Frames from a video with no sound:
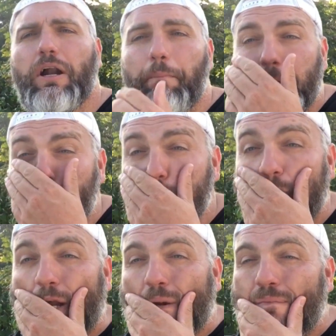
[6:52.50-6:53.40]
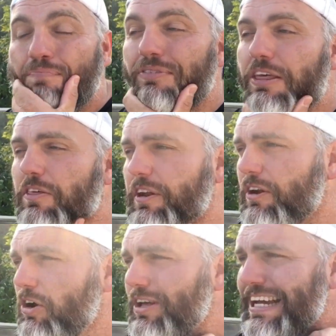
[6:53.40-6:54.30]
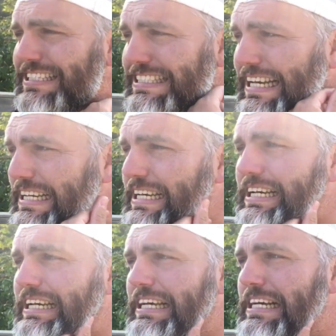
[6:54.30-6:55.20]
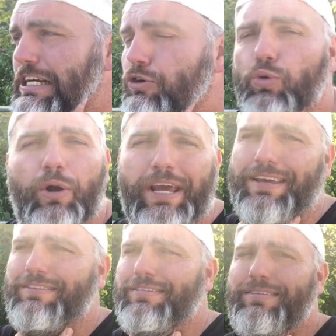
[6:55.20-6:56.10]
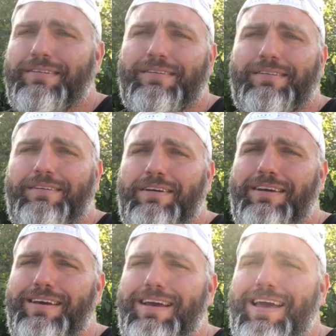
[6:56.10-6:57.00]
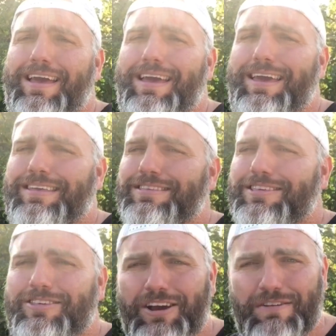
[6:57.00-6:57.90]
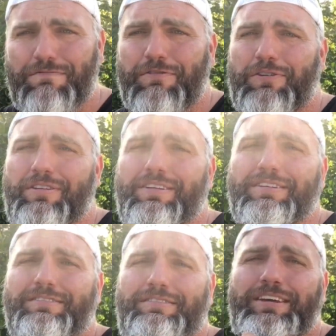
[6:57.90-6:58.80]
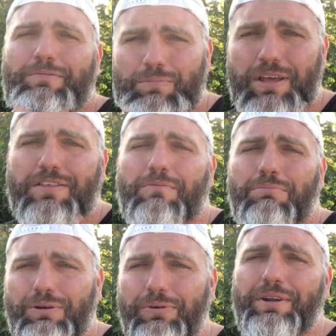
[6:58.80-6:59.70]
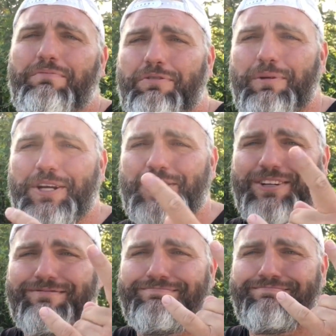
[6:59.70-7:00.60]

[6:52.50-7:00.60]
Get on my newsletter. I send out all kinds of great, insightful tidbits of brewing information.